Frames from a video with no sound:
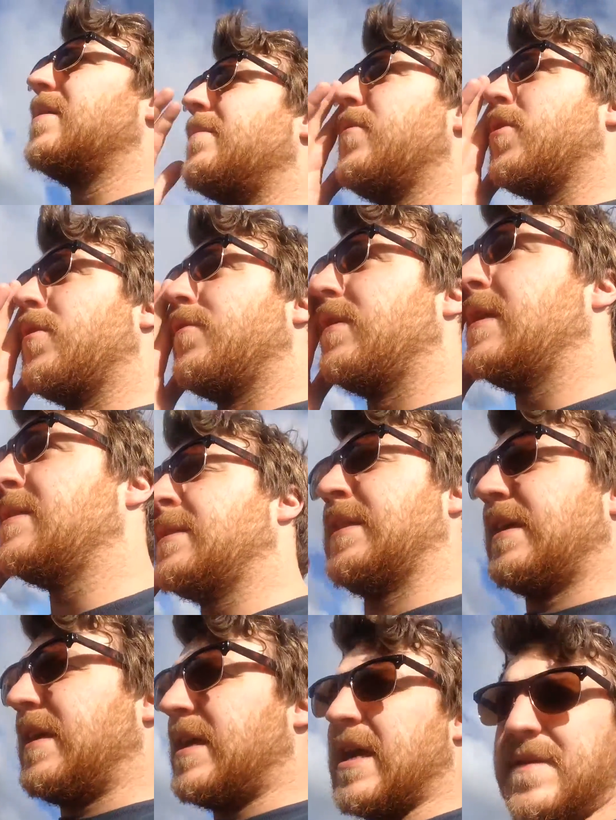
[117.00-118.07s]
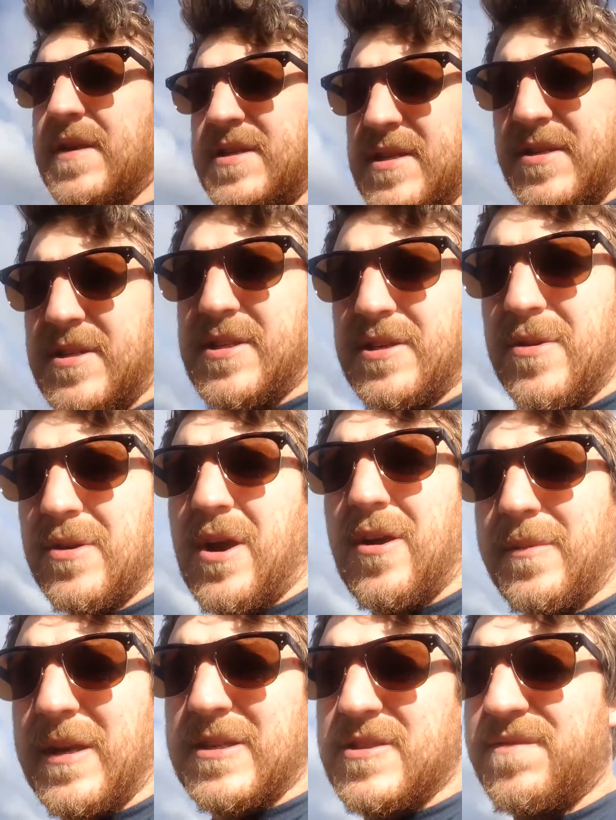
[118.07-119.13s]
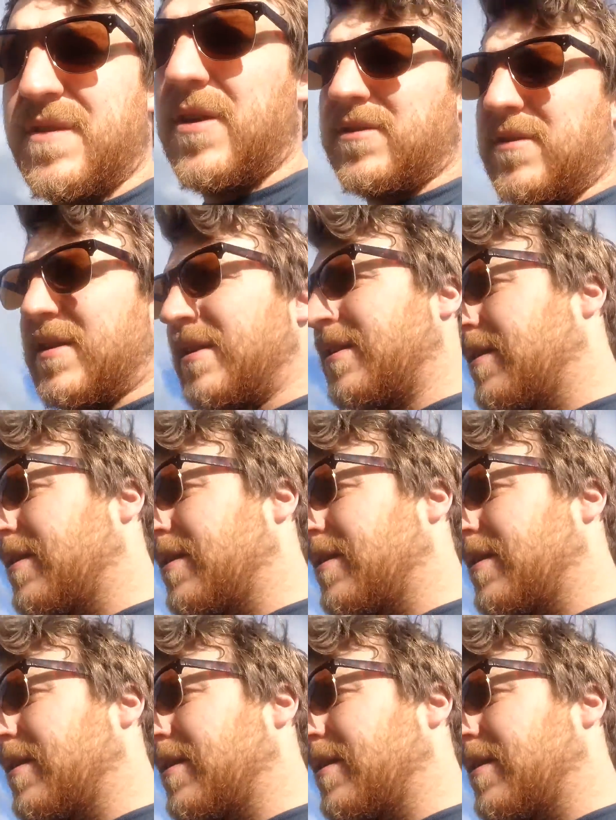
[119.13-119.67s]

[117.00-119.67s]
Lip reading: more recently, and this is so comics' fault,